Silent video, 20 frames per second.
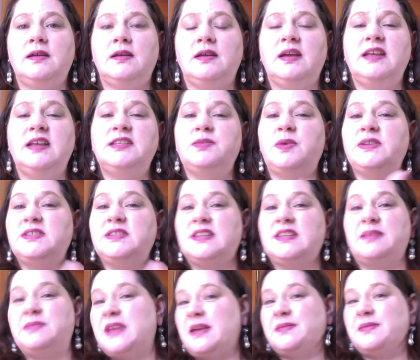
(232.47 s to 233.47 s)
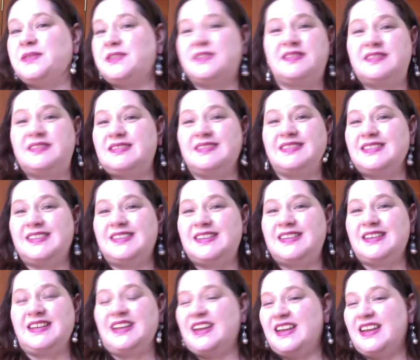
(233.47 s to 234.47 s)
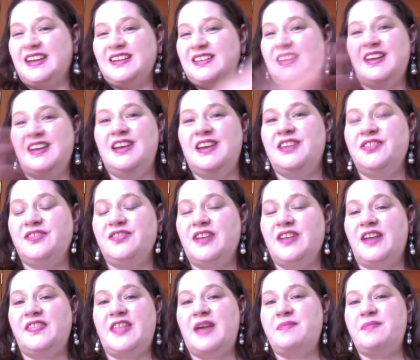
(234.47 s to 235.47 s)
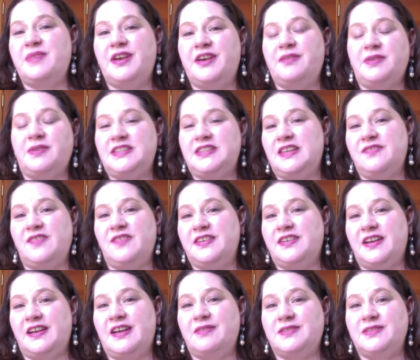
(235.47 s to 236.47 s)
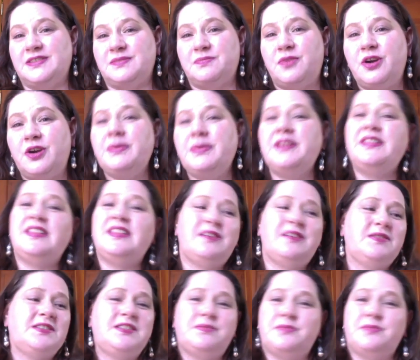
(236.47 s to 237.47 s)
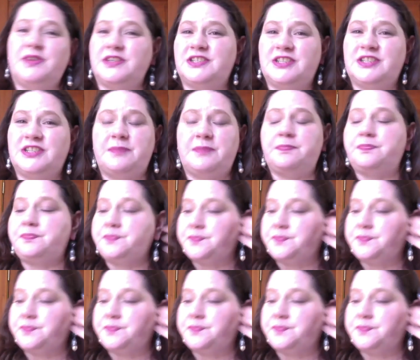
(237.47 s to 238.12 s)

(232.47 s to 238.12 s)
It's once sometimes throughout that period, once they found out I was Mormon, there was some weird shit.